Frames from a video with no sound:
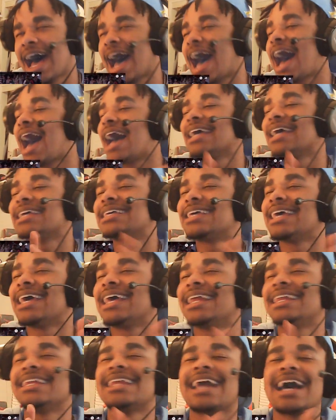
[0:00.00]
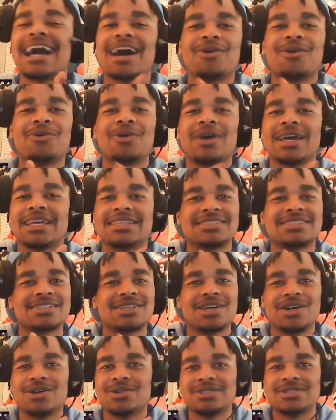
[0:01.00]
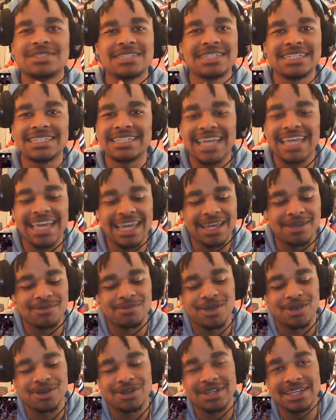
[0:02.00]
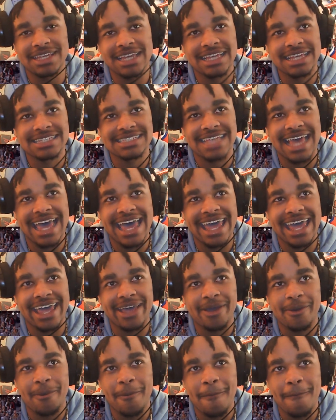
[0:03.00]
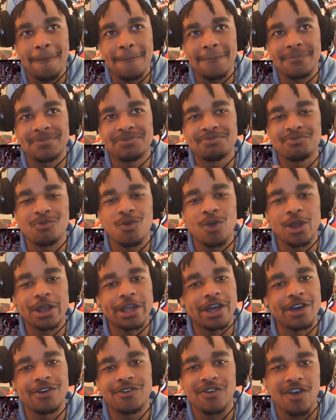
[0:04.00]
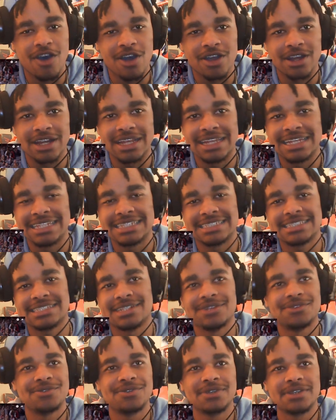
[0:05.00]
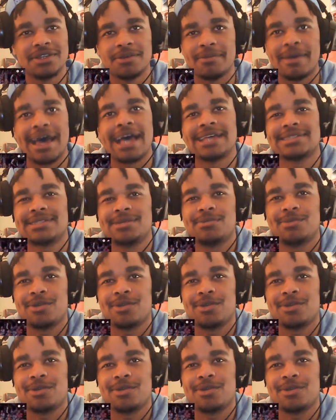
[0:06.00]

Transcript: I cannot wait to go see Dame, bro. He is a work of art in itself with the basketball.